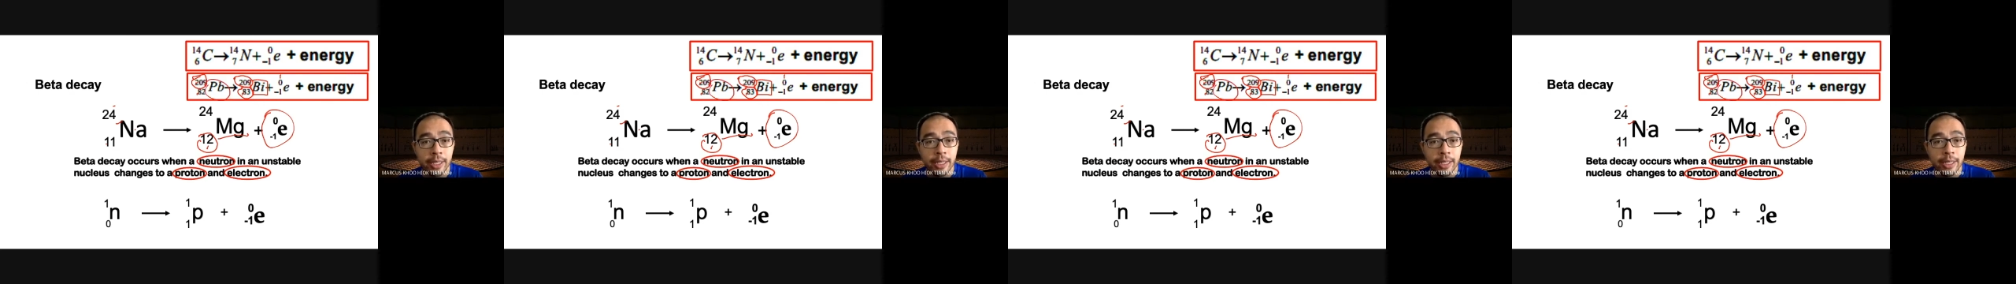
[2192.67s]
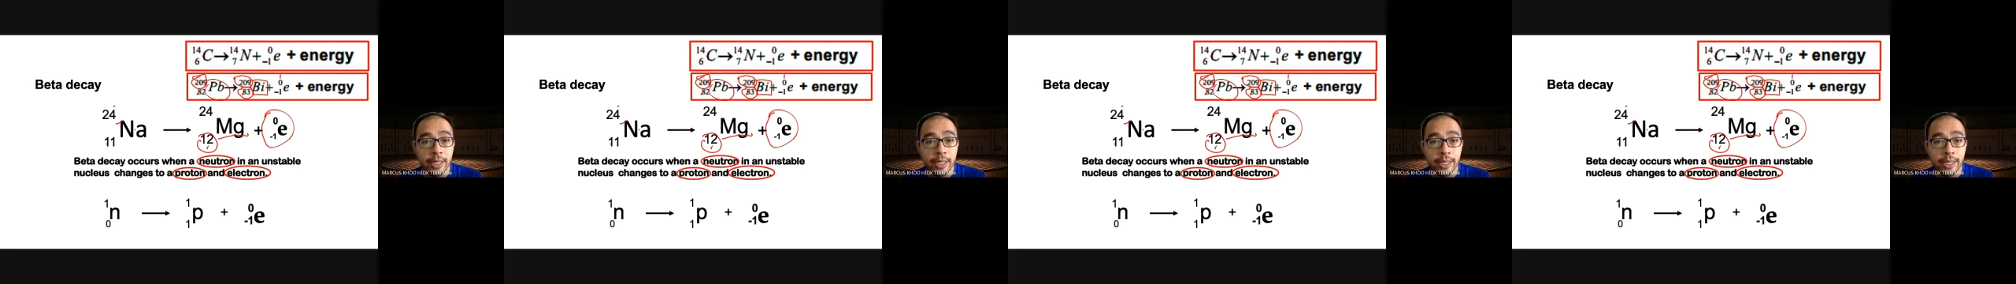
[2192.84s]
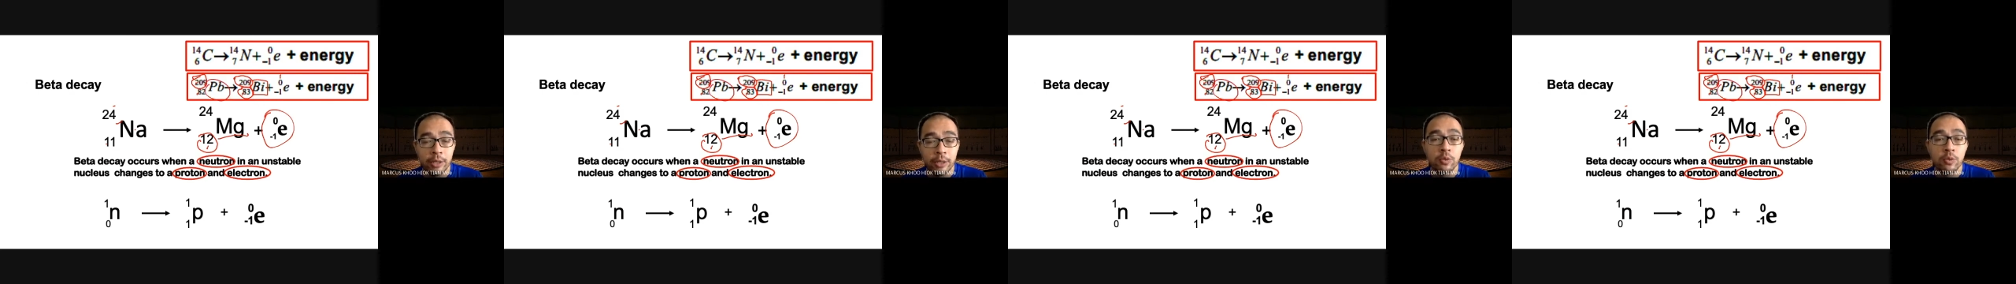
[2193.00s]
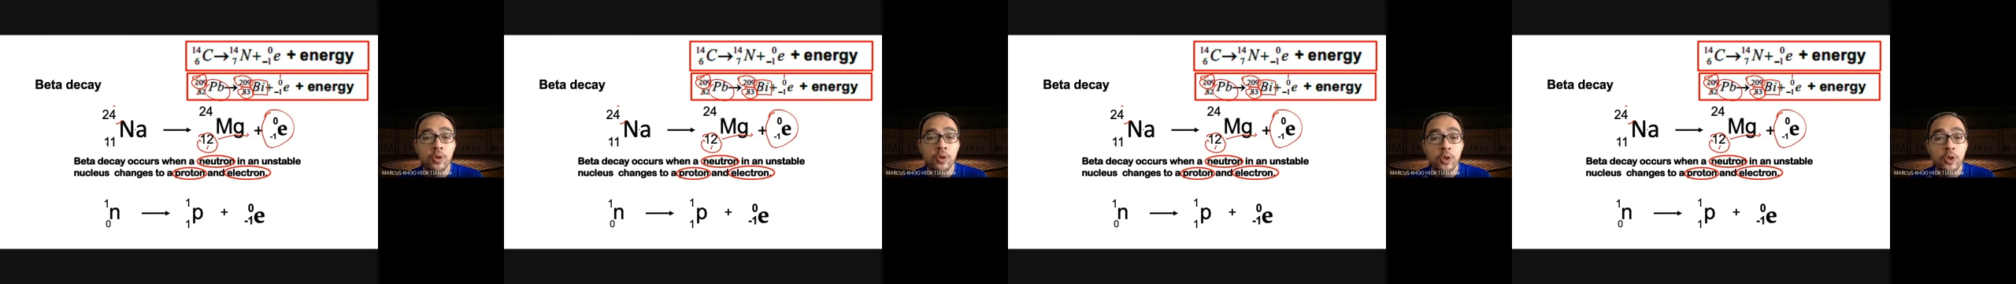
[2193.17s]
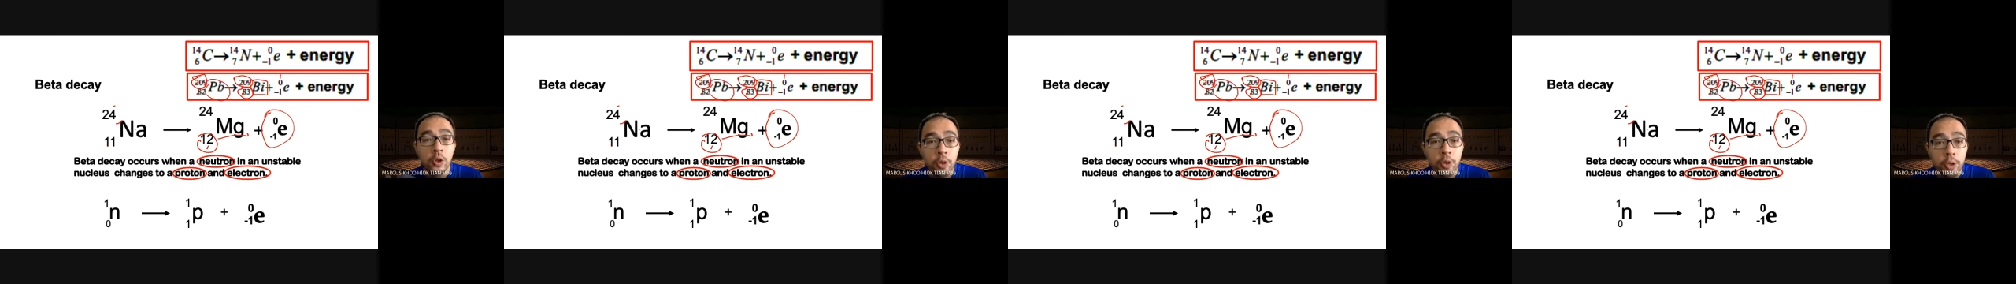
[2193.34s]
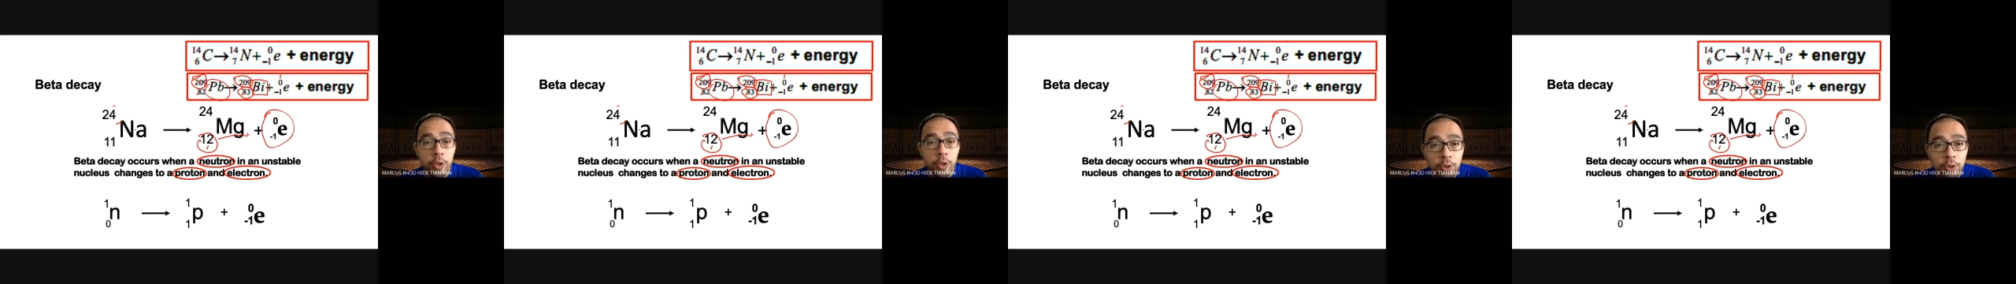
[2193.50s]
Dan
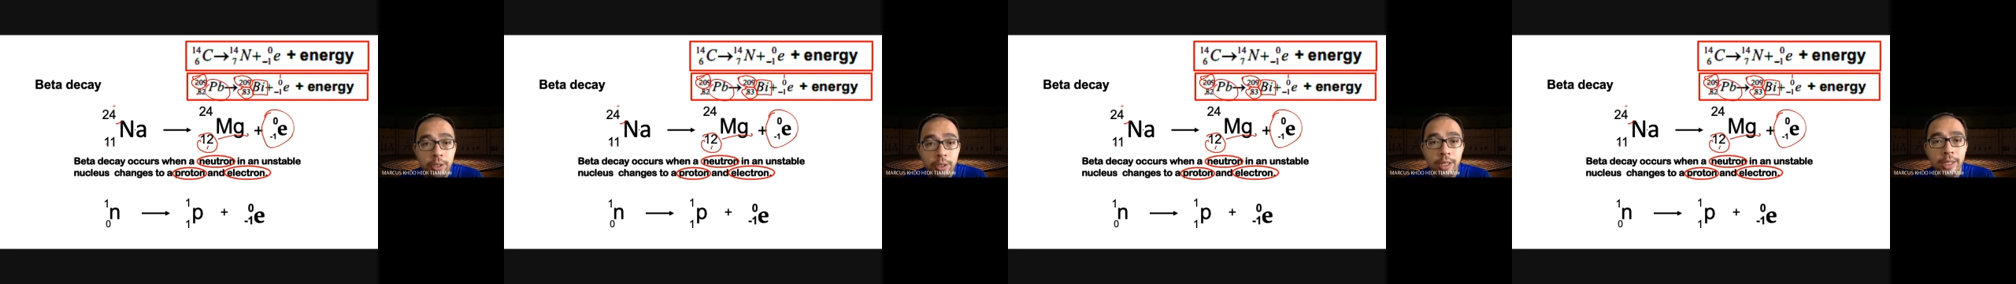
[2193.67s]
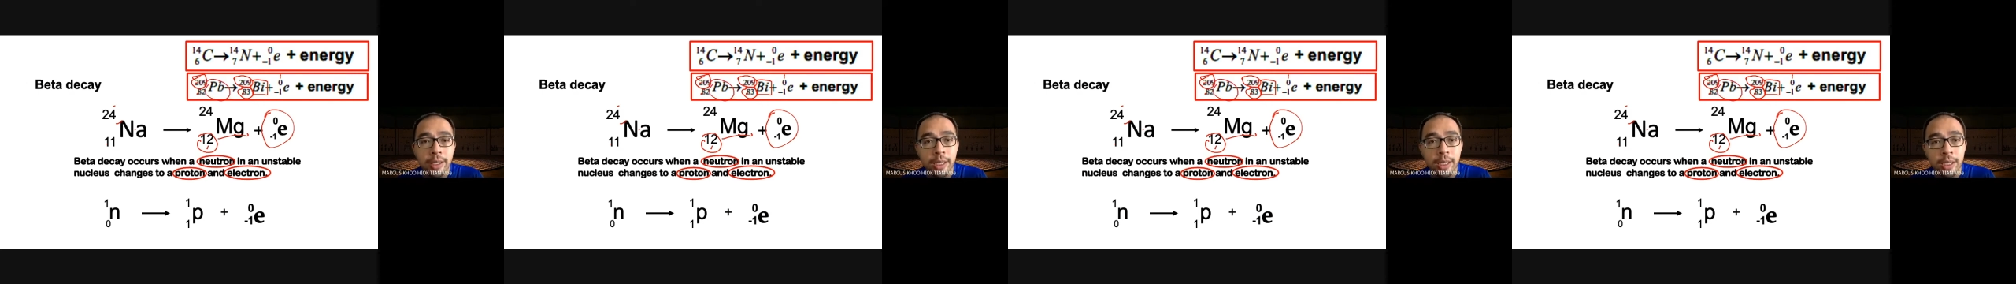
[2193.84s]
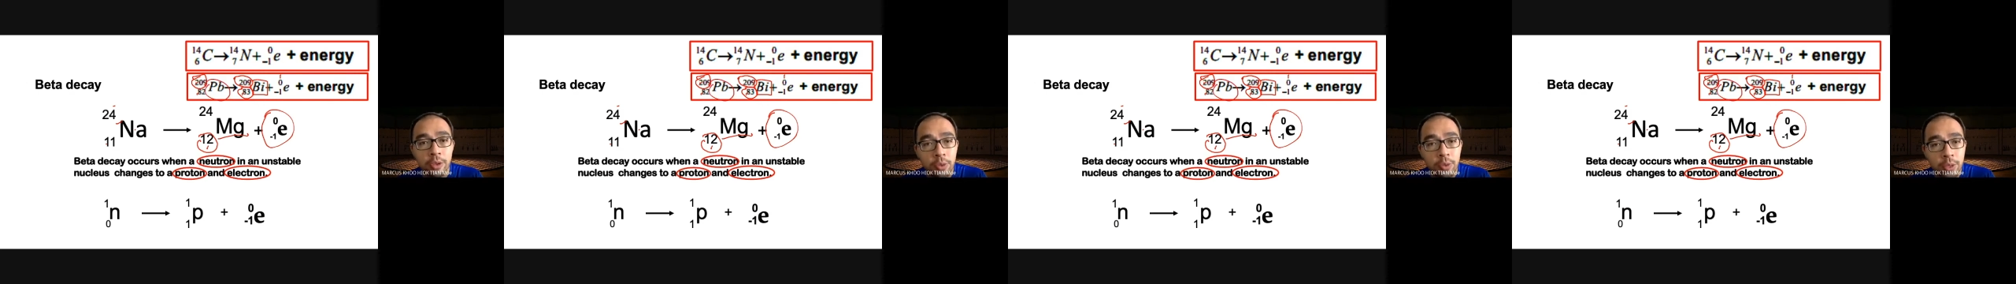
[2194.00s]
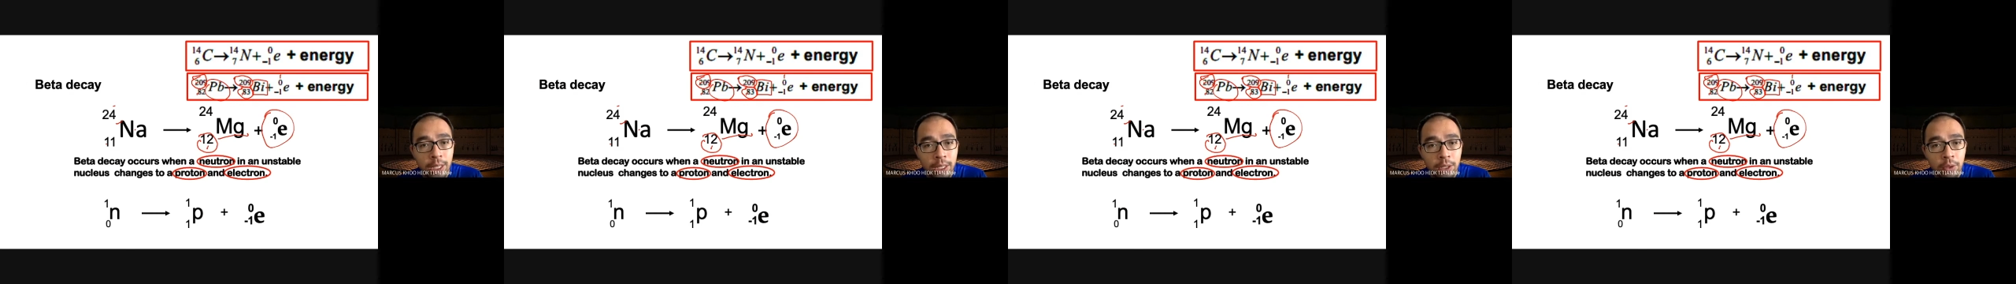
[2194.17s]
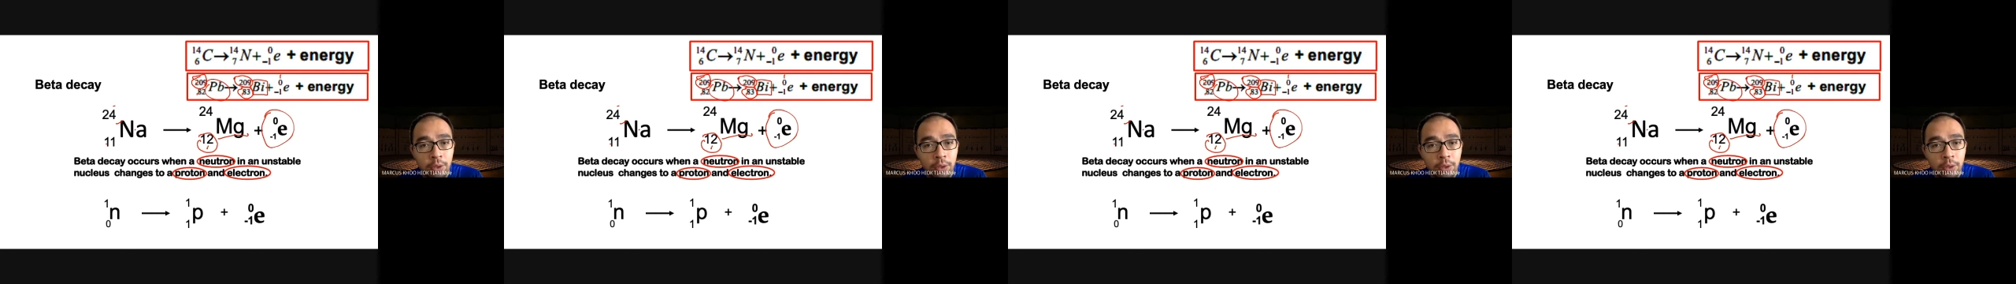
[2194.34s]
unsur itu ditentukan